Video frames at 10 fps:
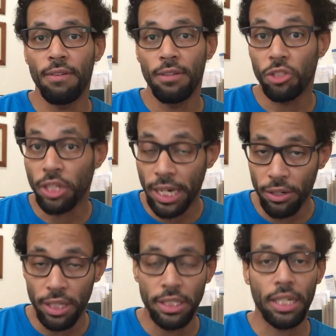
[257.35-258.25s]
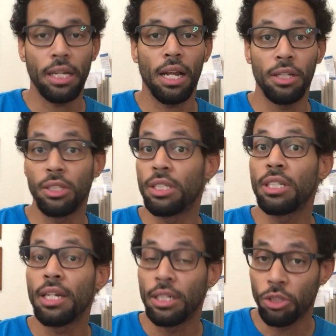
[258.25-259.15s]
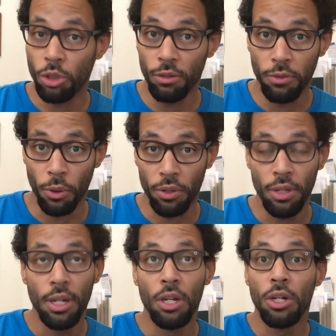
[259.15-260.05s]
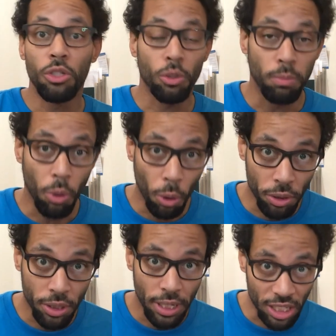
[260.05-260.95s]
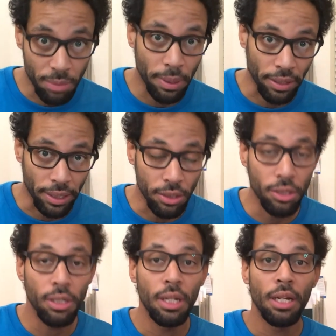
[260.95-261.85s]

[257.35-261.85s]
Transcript: security technologies, and so forth, support experience,